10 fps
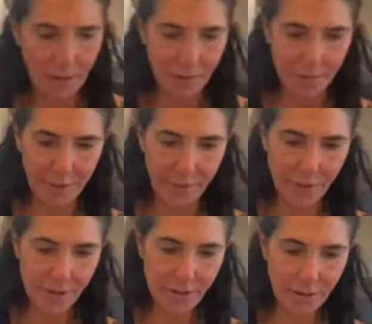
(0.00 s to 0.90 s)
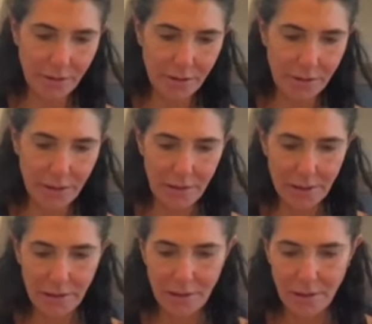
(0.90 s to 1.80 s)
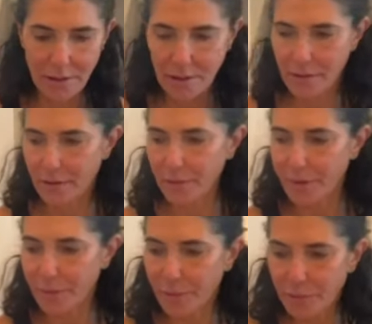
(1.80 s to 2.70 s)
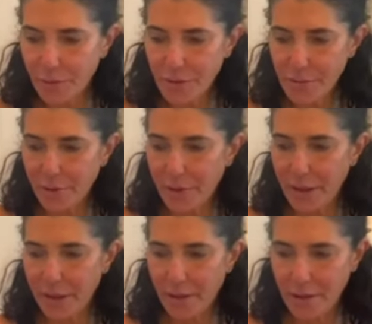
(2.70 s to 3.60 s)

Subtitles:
little bit more salt, a little bit more rosemary,